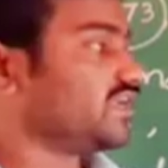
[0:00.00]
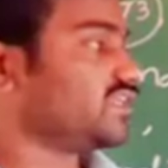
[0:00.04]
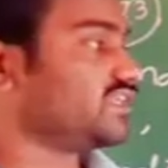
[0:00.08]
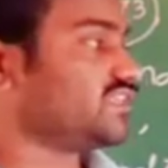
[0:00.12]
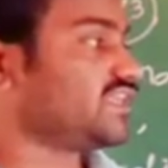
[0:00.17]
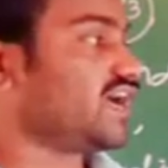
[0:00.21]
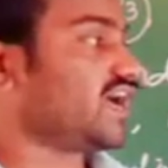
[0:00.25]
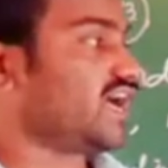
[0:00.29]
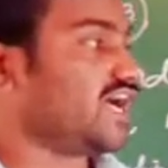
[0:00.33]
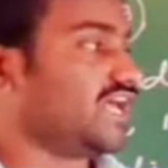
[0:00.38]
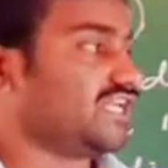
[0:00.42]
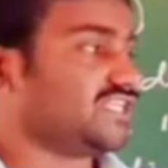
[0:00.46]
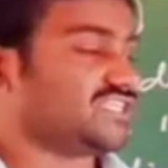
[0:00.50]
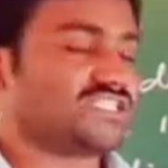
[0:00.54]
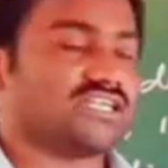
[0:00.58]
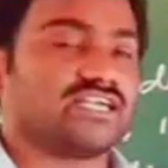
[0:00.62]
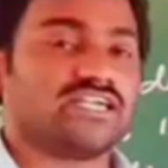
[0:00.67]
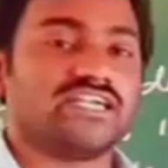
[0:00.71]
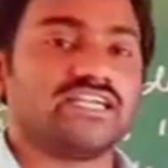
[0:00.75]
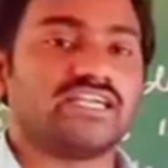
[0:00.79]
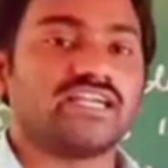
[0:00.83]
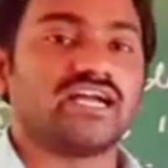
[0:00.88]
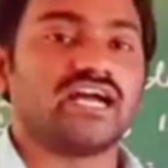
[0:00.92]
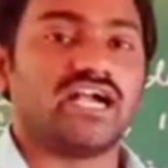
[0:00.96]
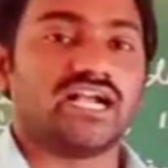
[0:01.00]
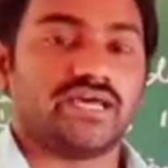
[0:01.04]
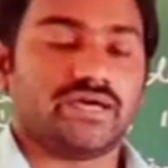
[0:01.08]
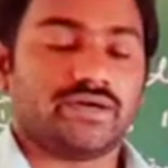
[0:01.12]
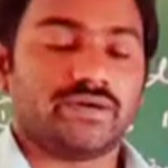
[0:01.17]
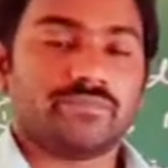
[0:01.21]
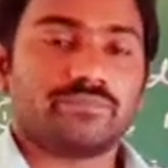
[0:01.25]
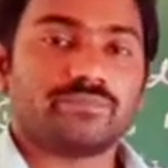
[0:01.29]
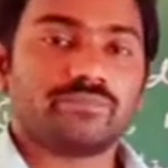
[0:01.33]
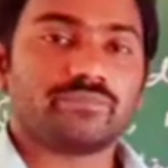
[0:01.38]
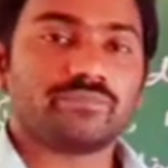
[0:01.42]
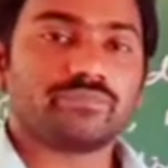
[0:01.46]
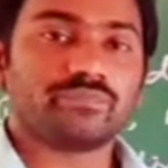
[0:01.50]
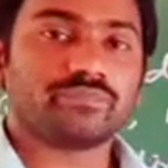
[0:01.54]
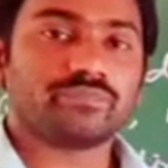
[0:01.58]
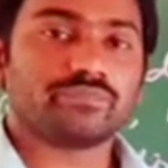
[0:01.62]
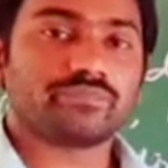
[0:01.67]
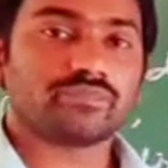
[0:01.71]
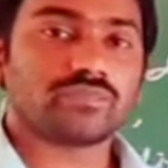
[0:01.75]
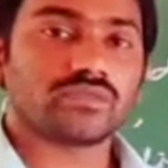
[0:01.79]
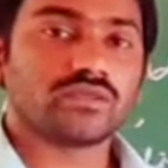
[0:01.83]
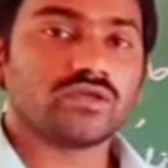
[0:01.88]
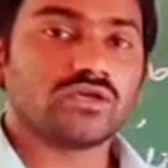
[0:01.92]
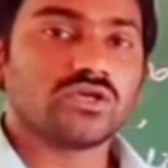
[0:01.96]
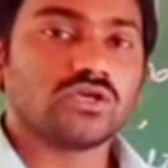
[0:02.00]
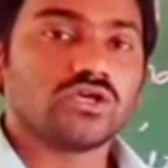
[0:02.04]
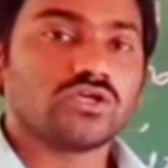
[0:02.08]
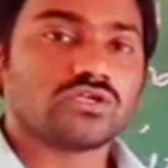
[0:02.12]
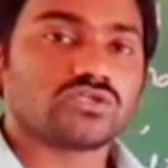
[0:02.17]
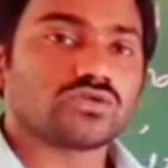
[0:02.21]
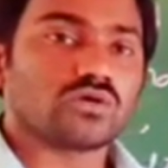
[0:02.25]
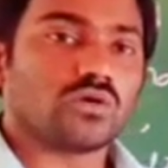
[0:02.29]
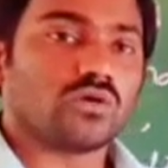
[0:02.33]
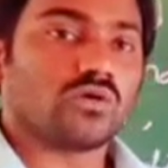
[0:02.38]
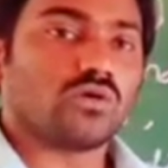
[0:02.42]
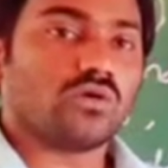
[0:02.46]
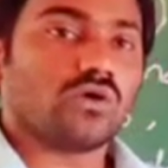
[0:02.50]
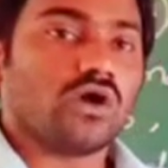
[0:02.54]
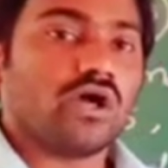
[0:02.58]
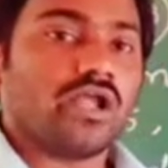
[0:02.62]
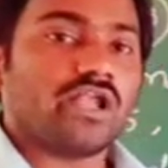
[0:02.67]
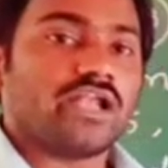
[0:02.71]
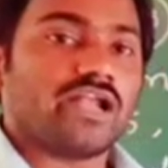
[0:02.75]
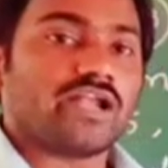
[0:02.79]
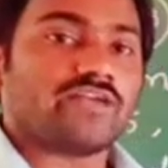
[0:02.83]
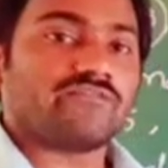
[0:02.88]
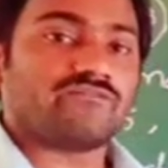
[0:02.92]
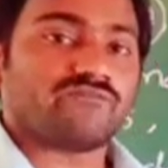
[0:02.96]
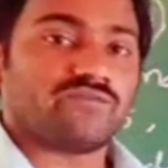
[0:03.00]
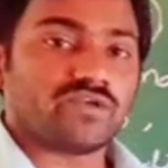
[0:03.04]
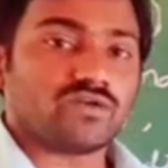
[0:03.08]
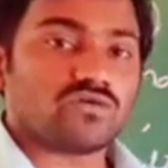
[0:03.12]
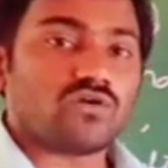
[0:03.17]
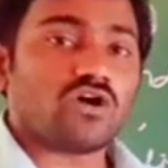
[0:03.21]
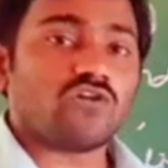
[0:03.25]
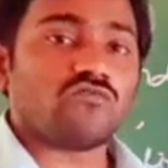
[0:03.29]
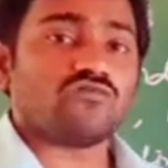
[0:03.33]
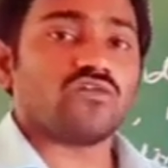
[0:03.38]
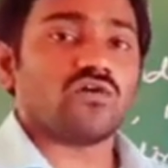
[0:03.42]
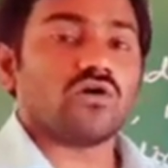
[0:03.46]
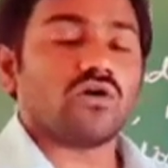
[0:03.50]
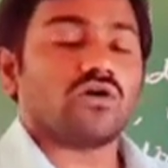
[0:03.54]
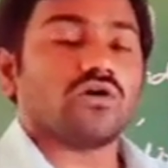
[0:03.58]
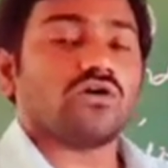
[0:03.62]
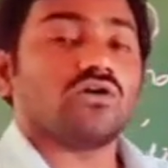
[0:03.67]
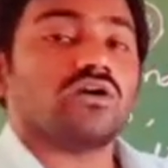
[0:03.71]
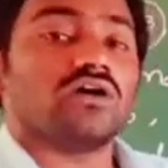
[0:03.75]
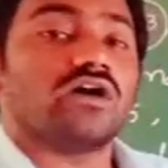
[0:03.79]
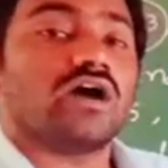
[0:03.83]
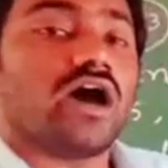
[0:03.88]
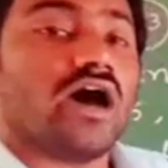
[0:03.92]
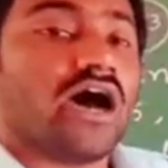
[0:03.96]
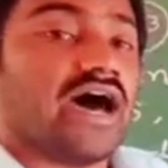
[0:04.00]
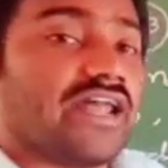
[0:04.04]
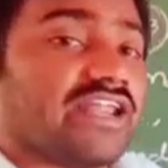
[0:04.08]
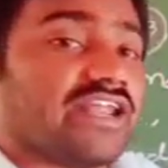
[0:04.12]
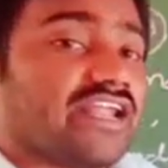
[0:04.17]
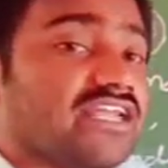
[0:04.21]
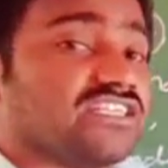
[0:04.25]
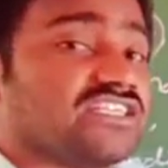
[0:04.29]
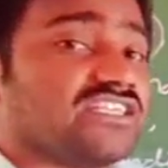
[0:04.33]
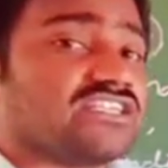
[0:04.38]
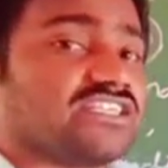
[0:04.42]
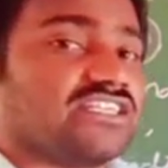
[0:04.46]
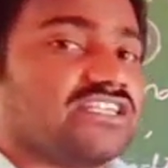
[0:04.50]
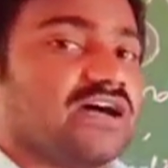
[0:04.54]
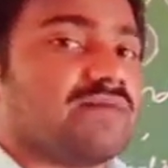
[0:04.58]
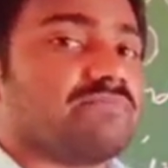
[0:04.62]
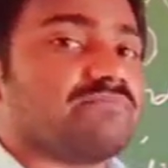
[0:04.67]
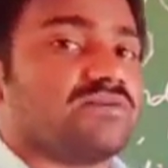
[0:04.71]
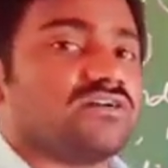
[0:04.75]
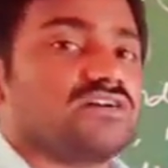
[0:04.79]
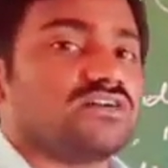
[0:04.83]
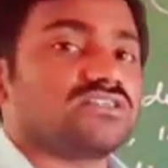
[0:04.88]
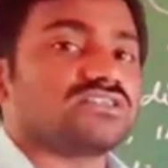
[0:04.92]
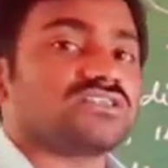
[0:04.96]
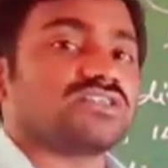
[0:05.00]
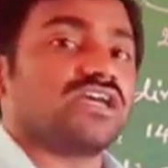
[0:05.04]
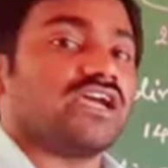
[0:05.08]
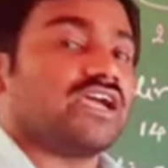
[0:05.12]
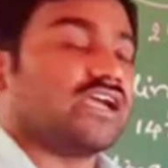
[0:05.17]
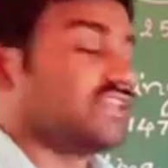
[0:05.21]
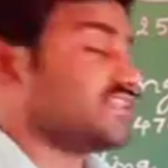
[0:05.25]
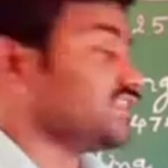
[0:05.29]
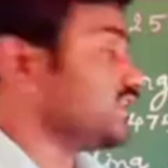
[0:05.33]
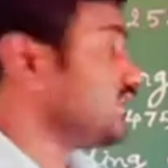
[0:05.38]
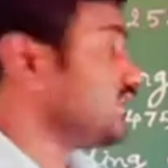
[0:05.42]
in the ascending order. So let me go for arranging the numbers in